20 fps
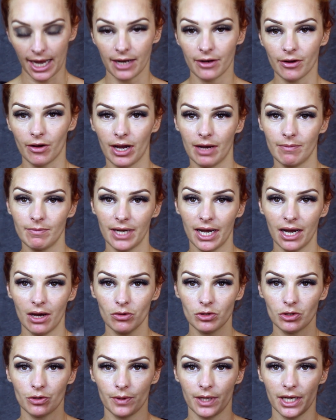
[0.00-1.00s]
and I am
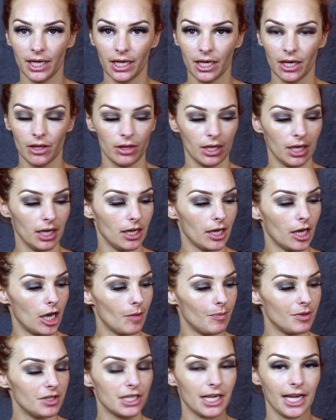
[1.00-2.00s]
now doing the
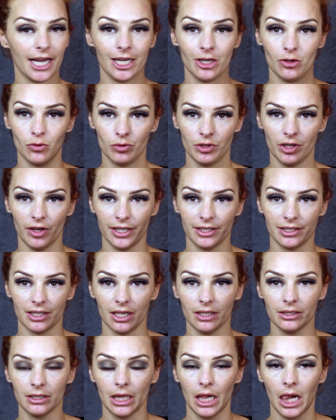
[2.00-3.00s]
Urban Decay All
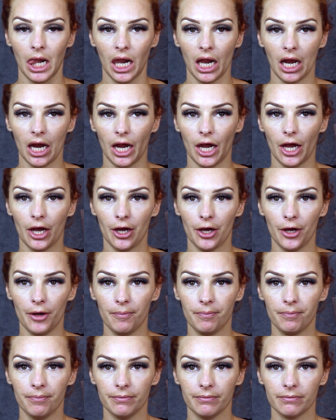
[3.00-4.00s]
Nighter.
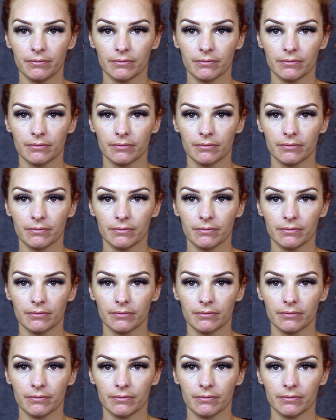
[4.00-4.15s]
Love